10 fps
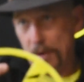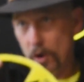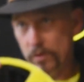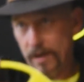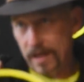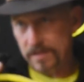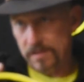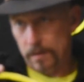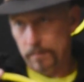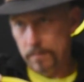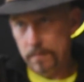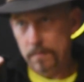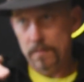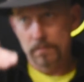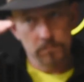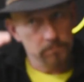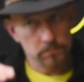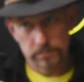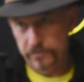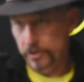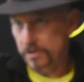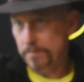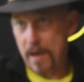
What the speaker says: bow needs them. Just